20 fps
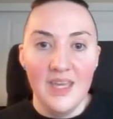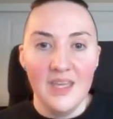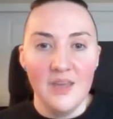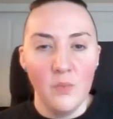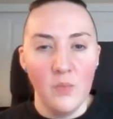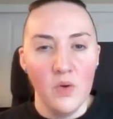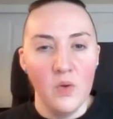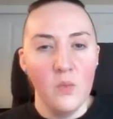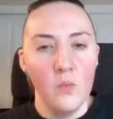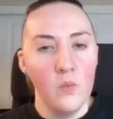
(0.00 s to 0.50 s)

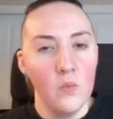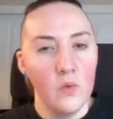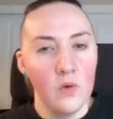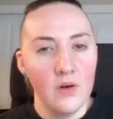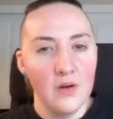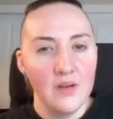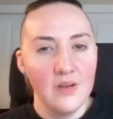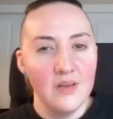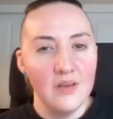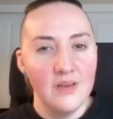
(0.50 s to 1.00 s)
it won't
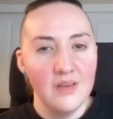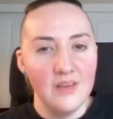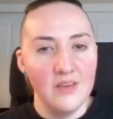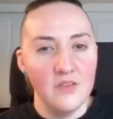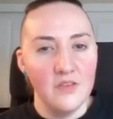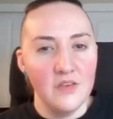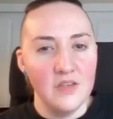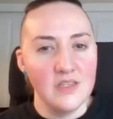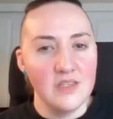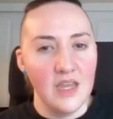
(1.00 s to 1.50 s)
work
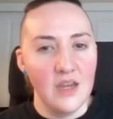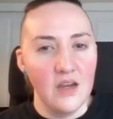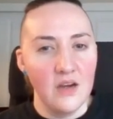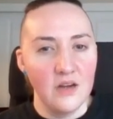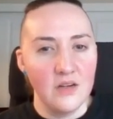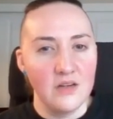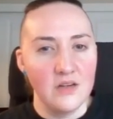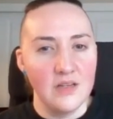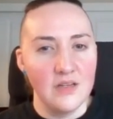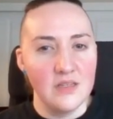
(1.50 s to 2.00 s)
if his
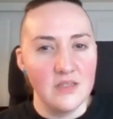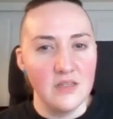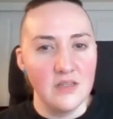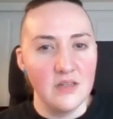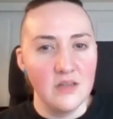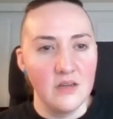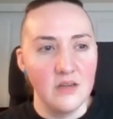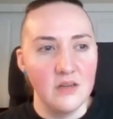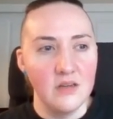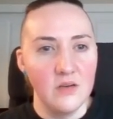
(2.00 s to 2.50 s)
character
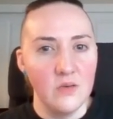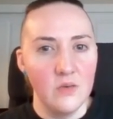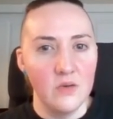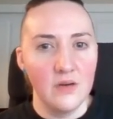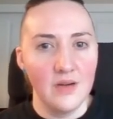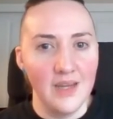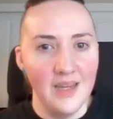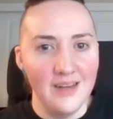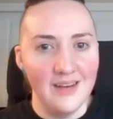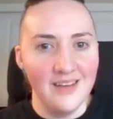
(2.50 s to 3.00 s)
isn't
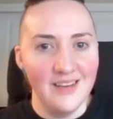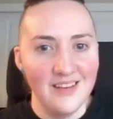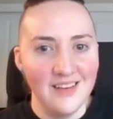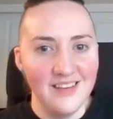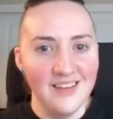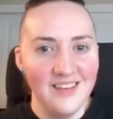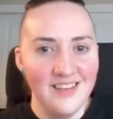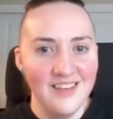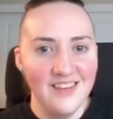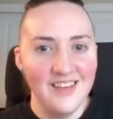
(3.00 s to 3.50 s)
organic
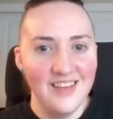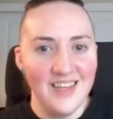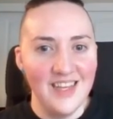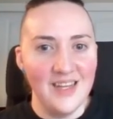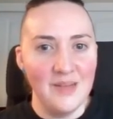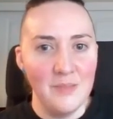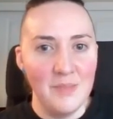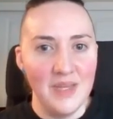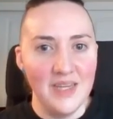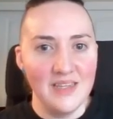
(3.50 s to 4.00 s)

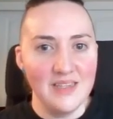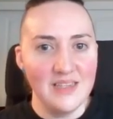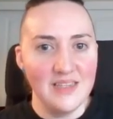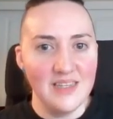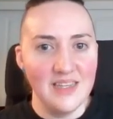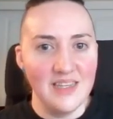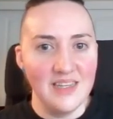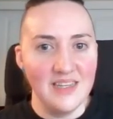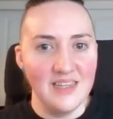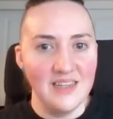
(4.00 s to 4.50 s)
and
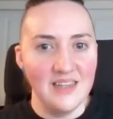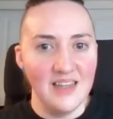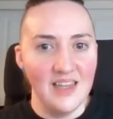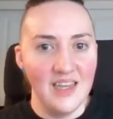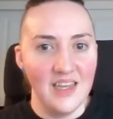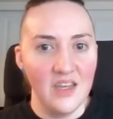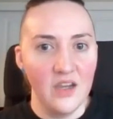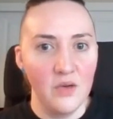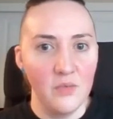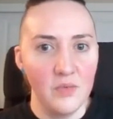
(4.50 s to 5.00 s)
based in
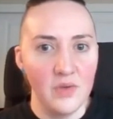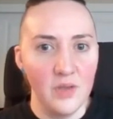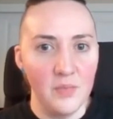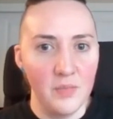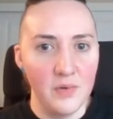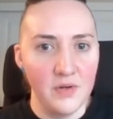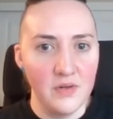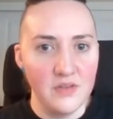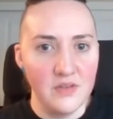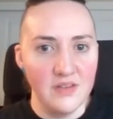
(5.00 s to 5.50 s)
like a
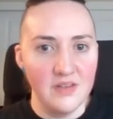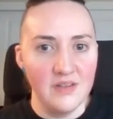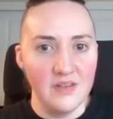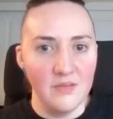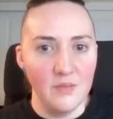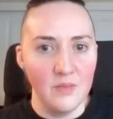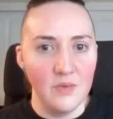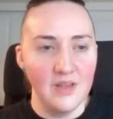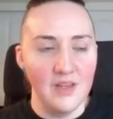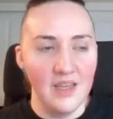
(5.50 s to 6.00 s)
real person
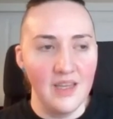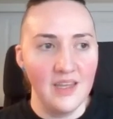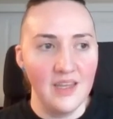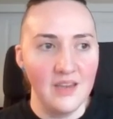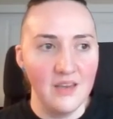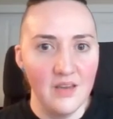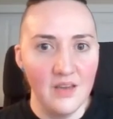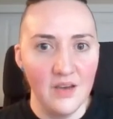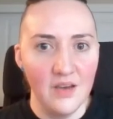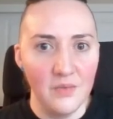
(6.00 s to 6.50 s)
and what
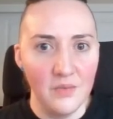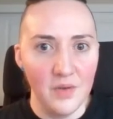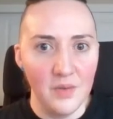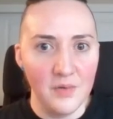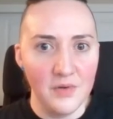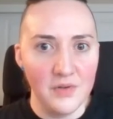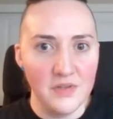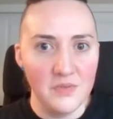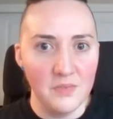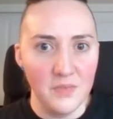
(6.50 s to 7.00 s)
like a real
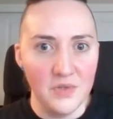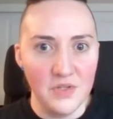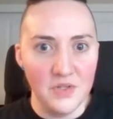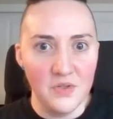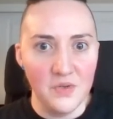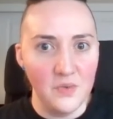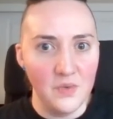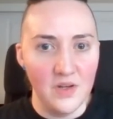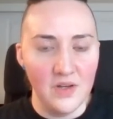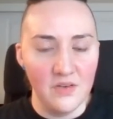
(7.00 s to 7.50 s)
person would
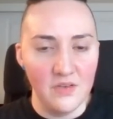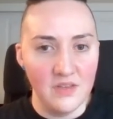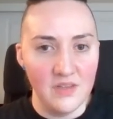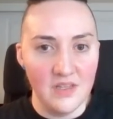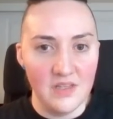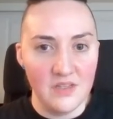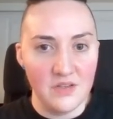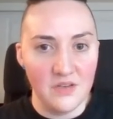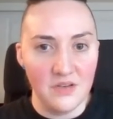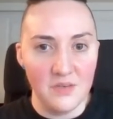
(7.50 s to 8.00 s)
do under
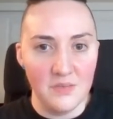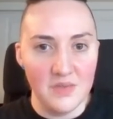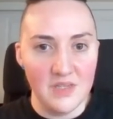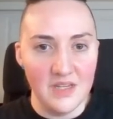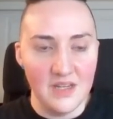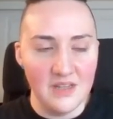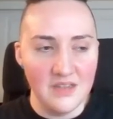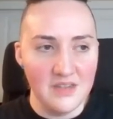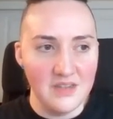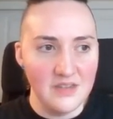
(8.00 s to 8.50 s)
these
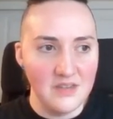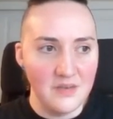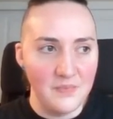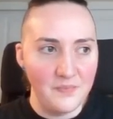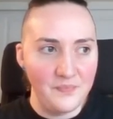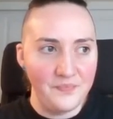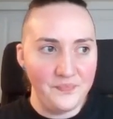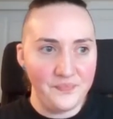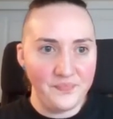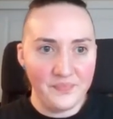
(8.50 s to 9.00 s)

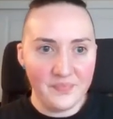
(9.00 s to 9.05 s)
circumstances.